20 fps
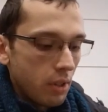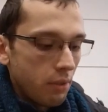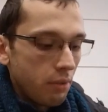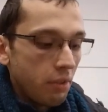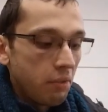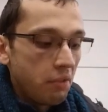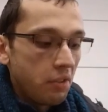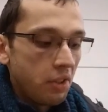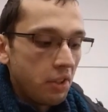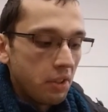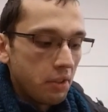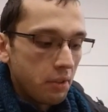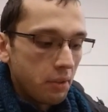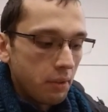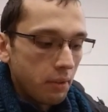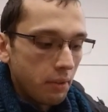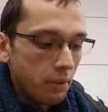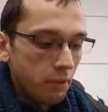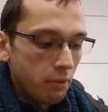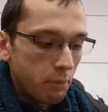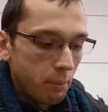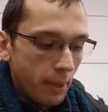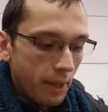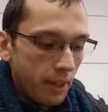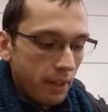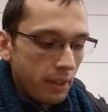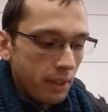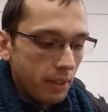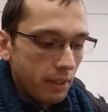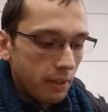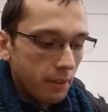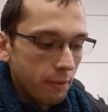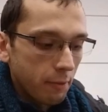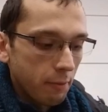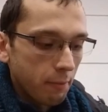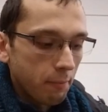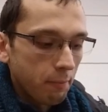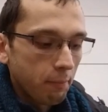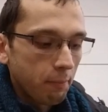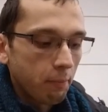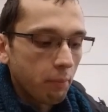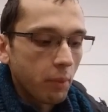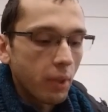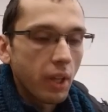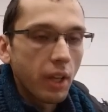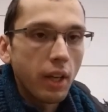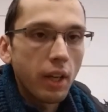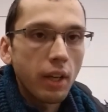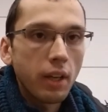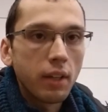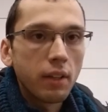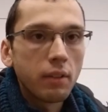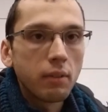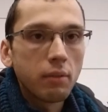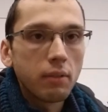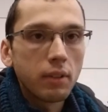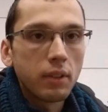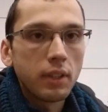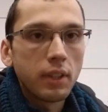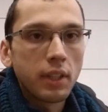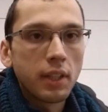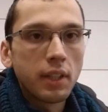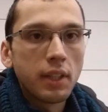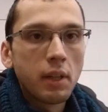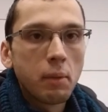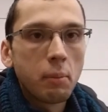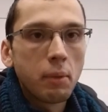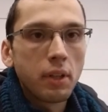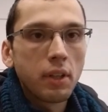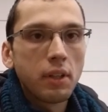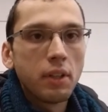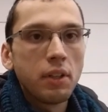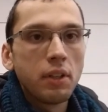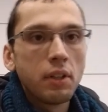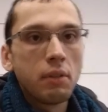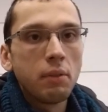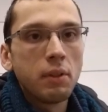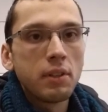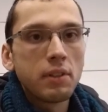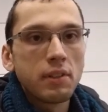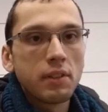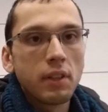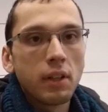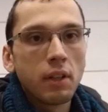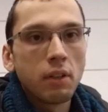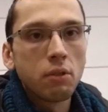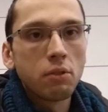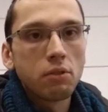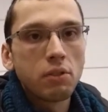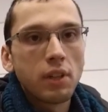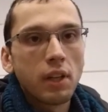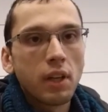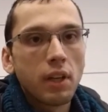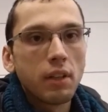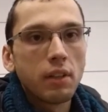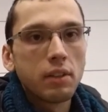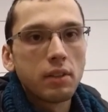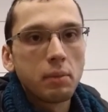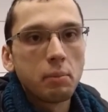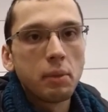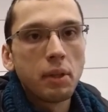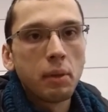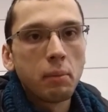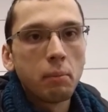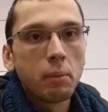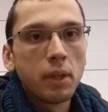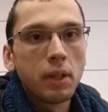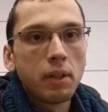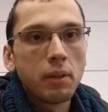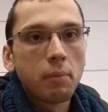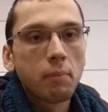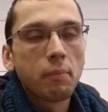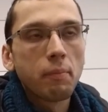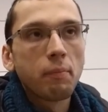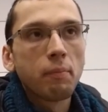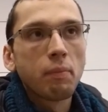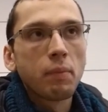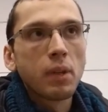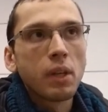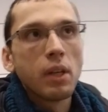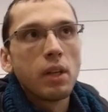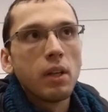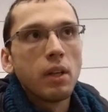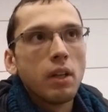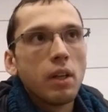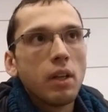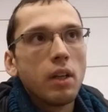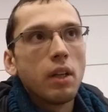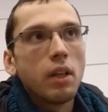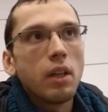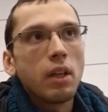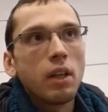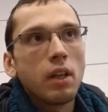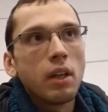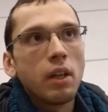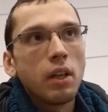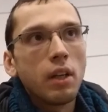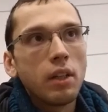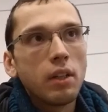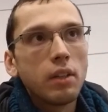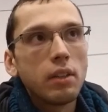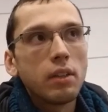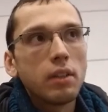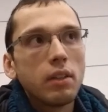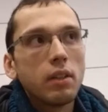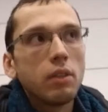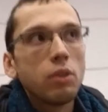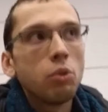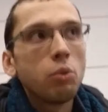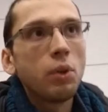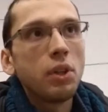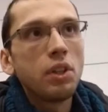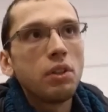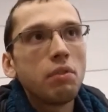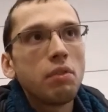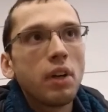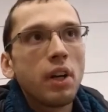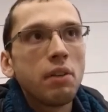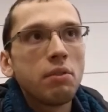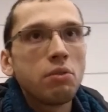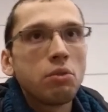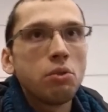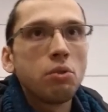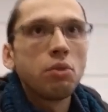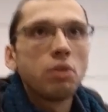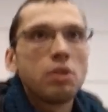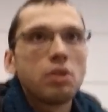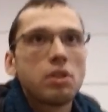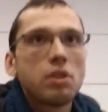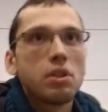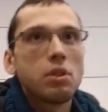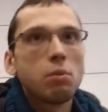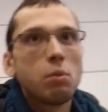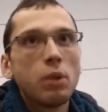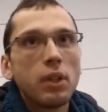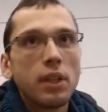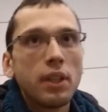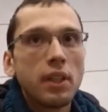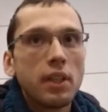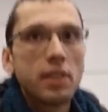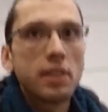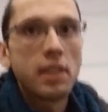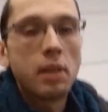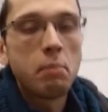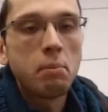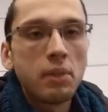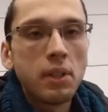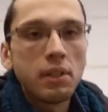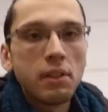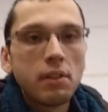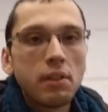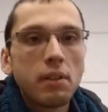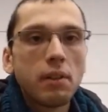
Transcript: 15th of May, and the academic year will start on 2nd September. And 25 students will get accepted.